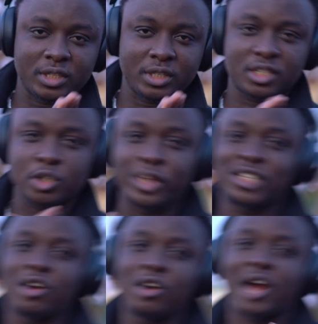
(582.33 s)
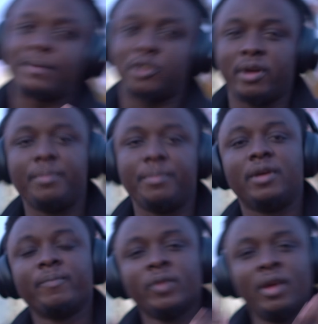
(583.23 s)
So it's not capturing me
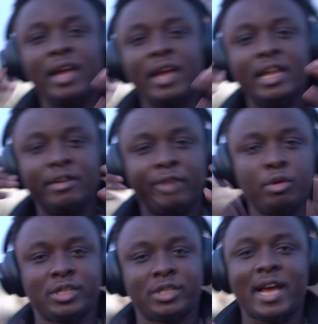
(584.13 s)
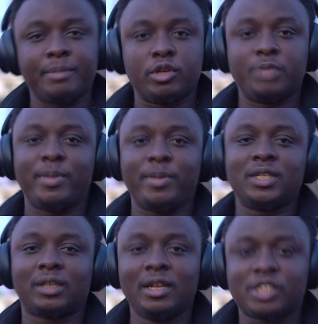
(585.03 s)
in real time. So it's
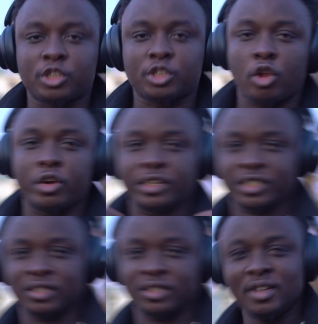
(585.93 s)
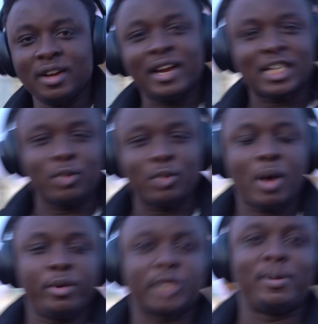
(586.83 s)
basically sluggish. That's the way I would
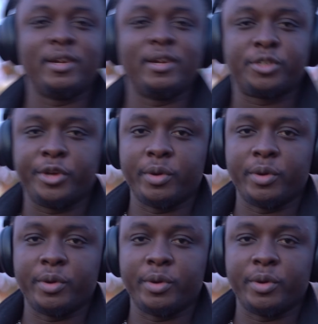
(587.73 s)
explain it to you.